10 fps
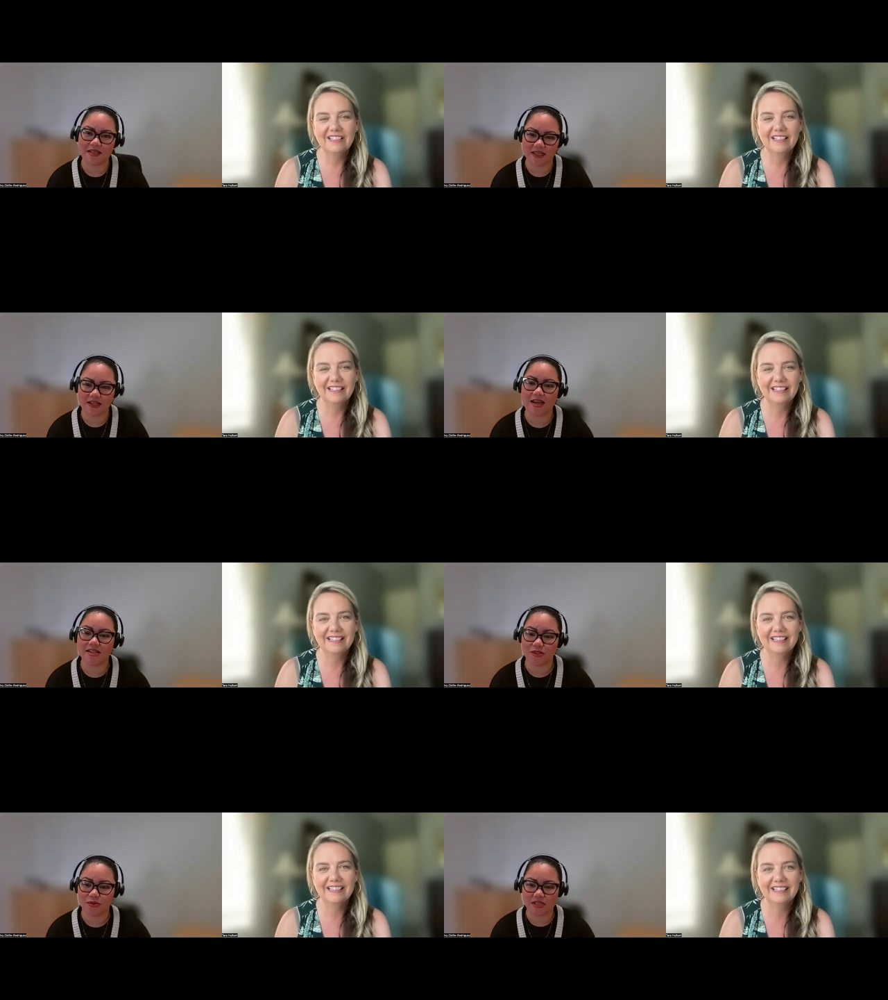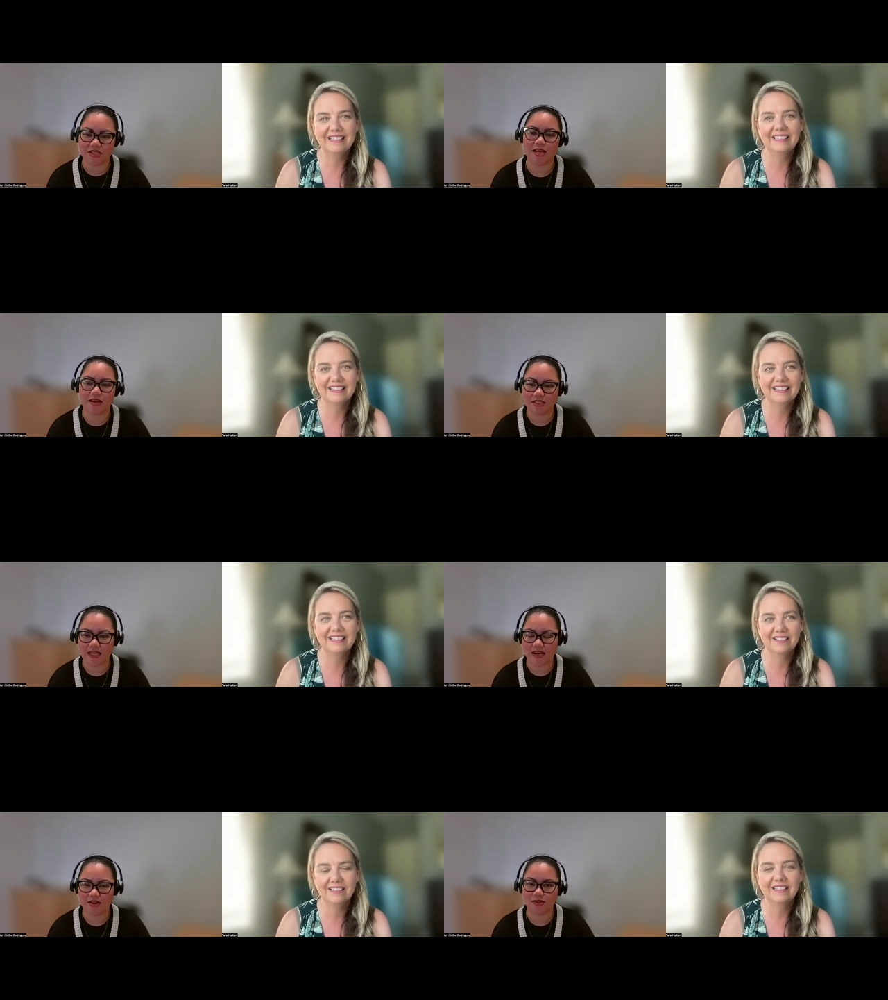Speaker 1: be here and to reach out
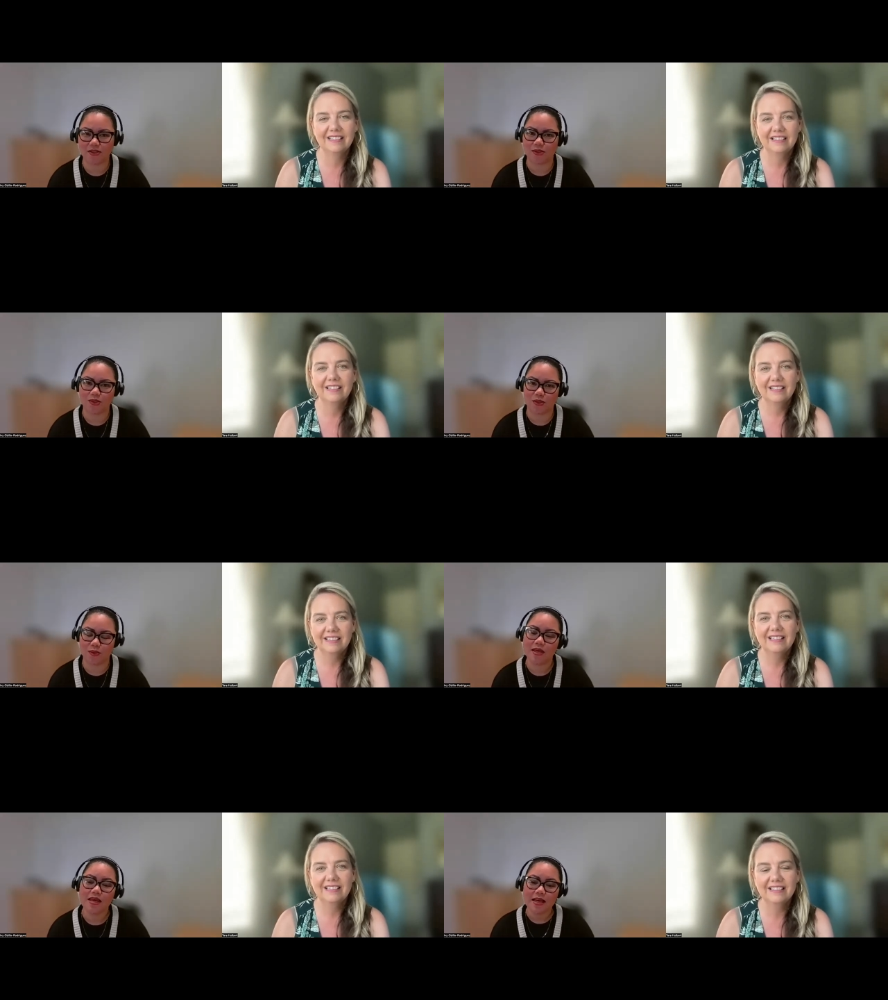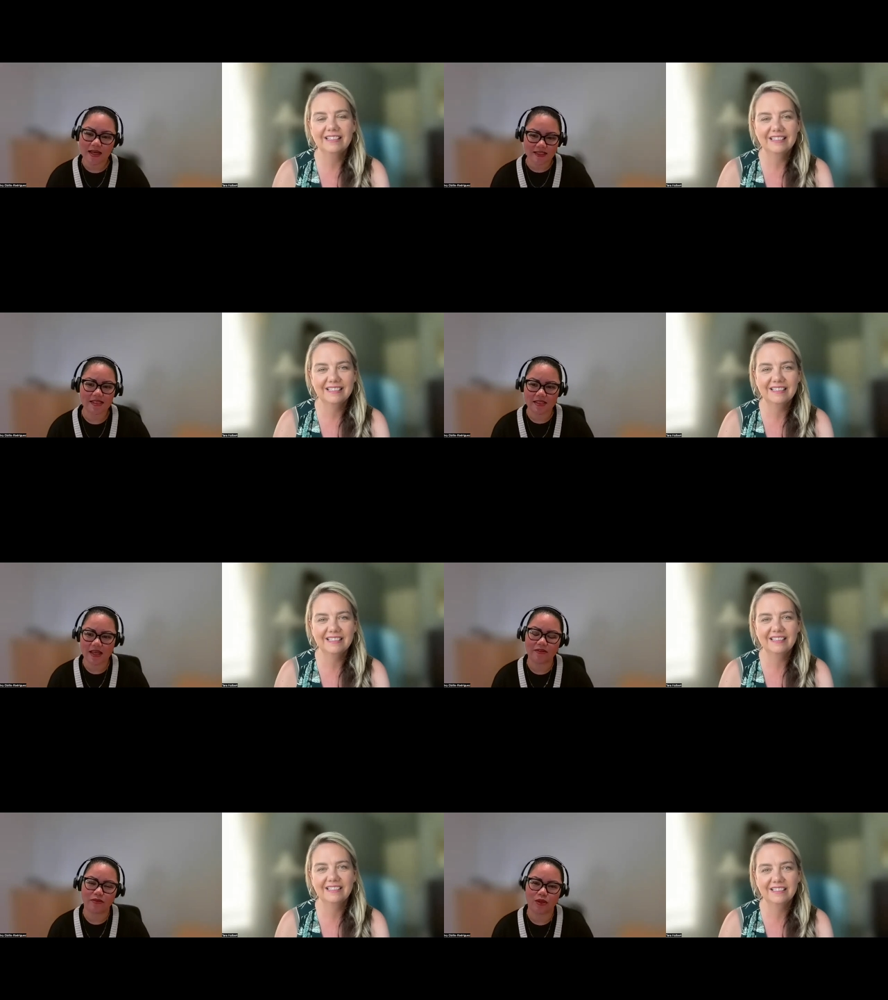and also to
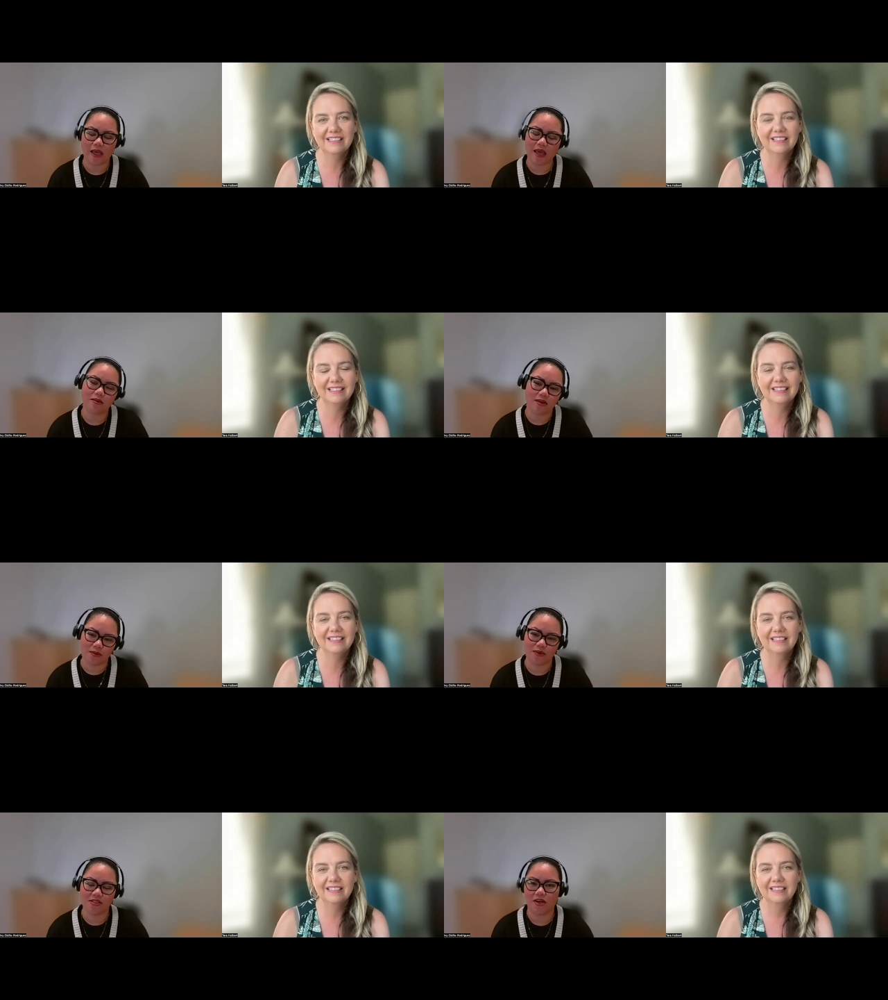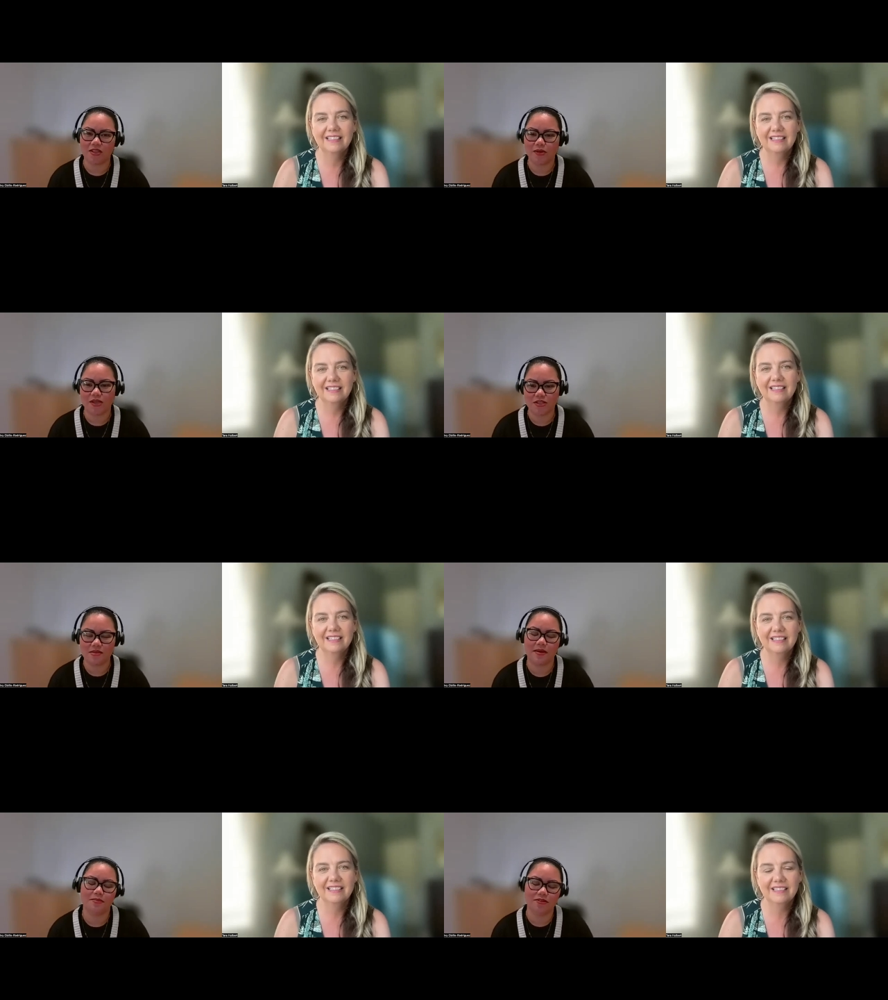assist anyone who has got
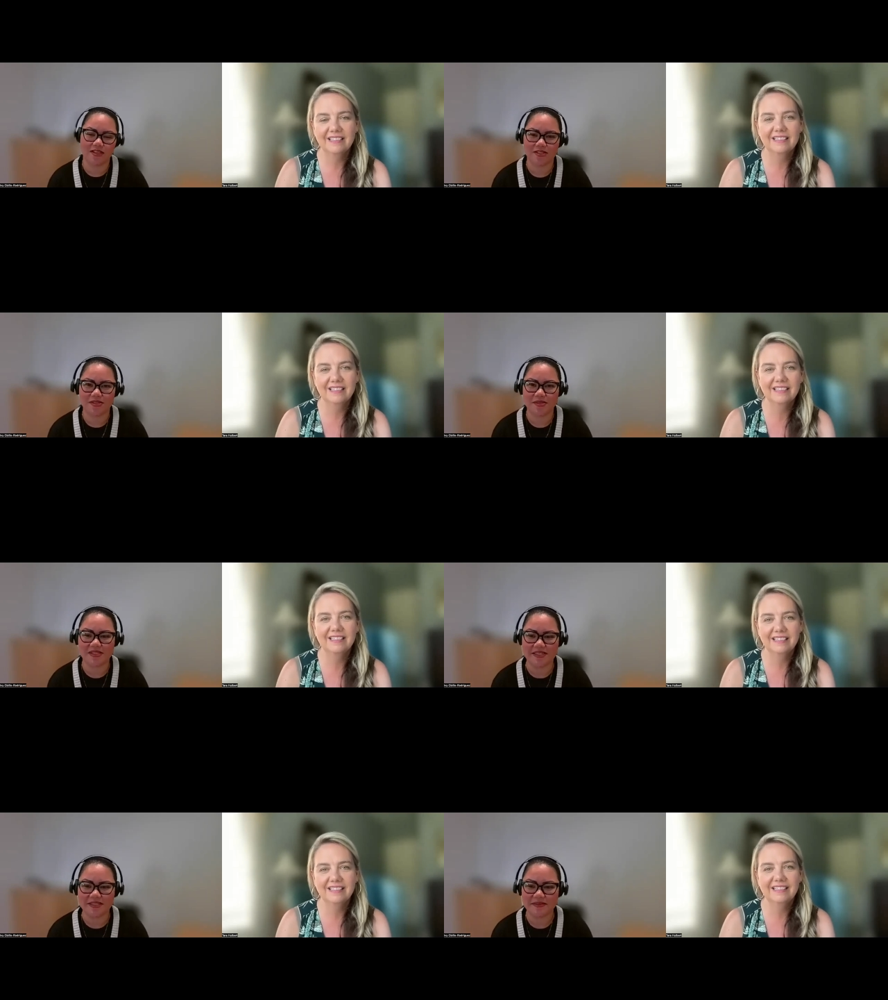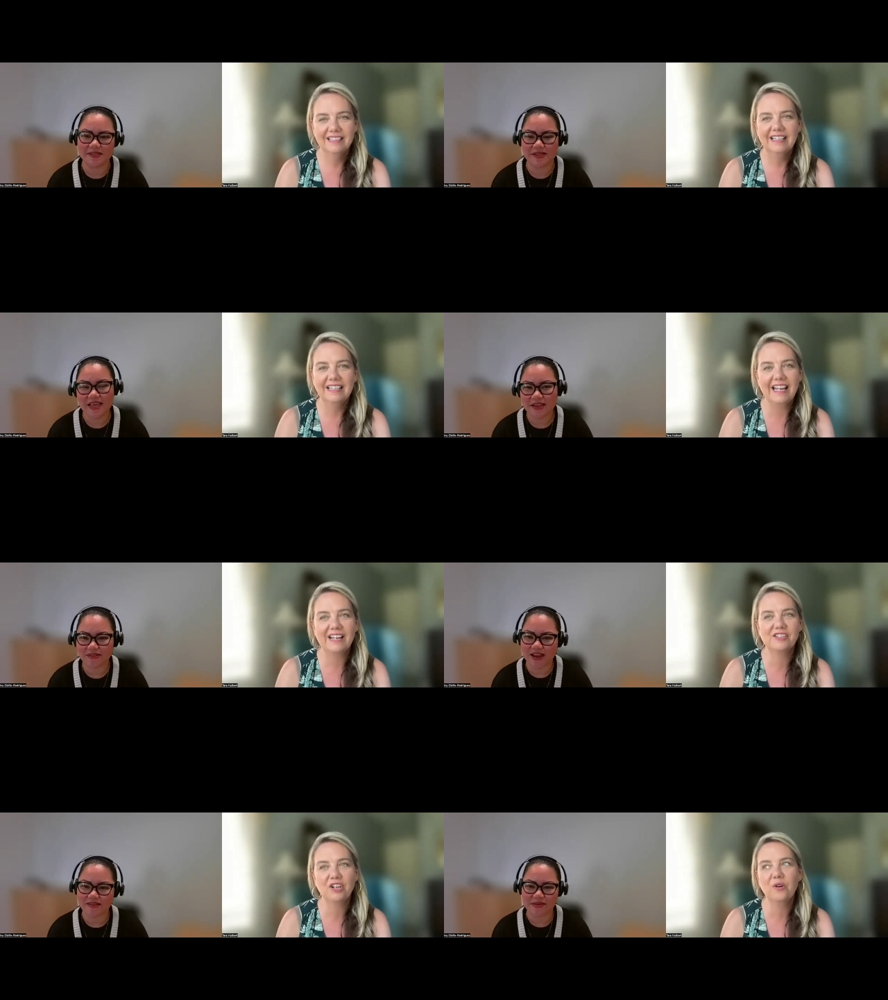questions about moving to New Zealand. So
Speaker 2: thank you
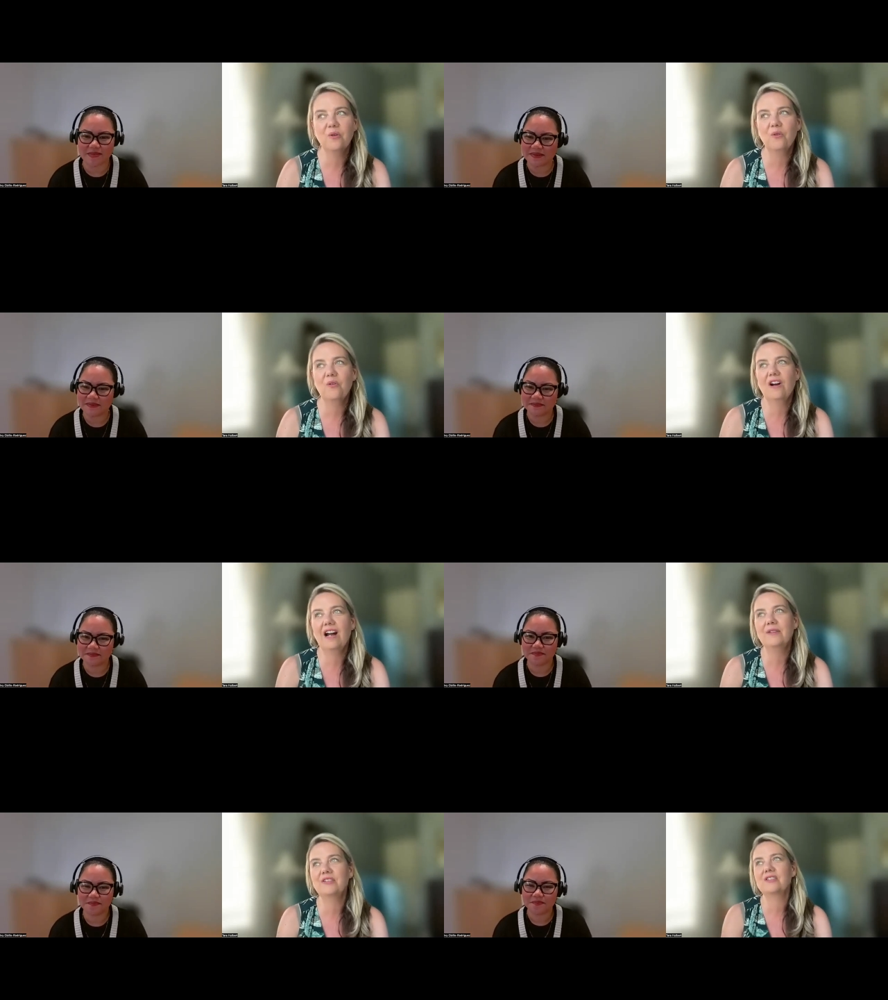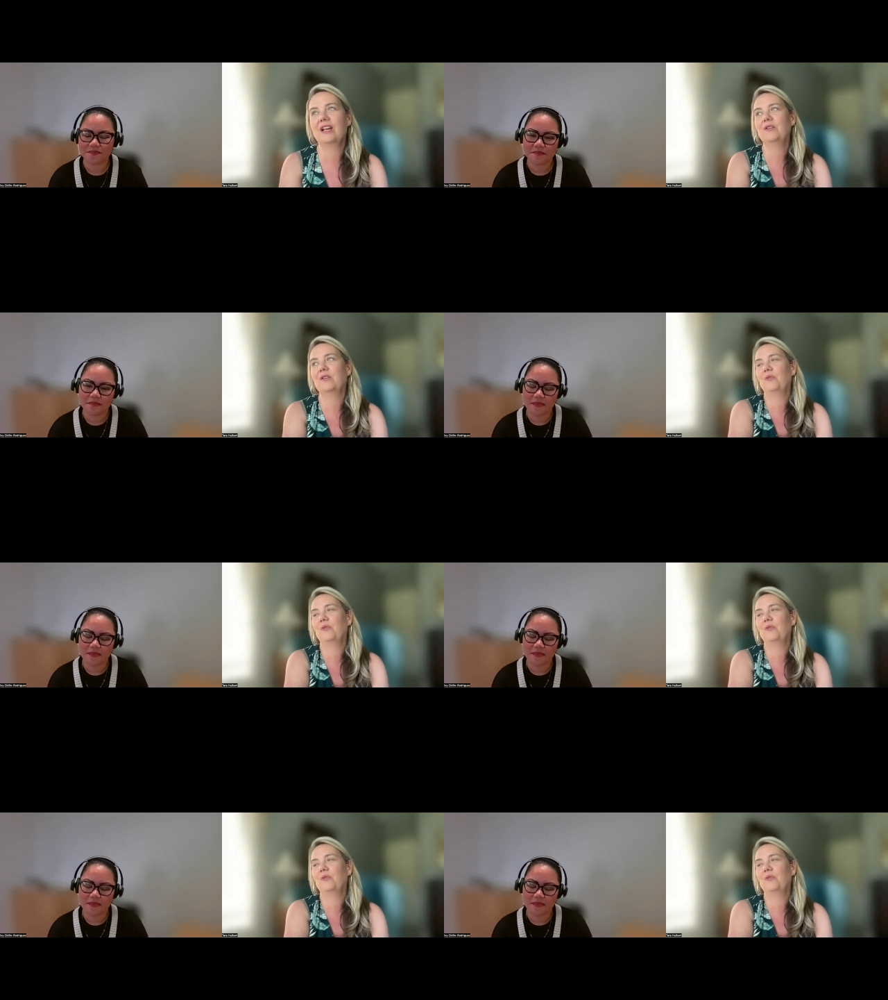for having me.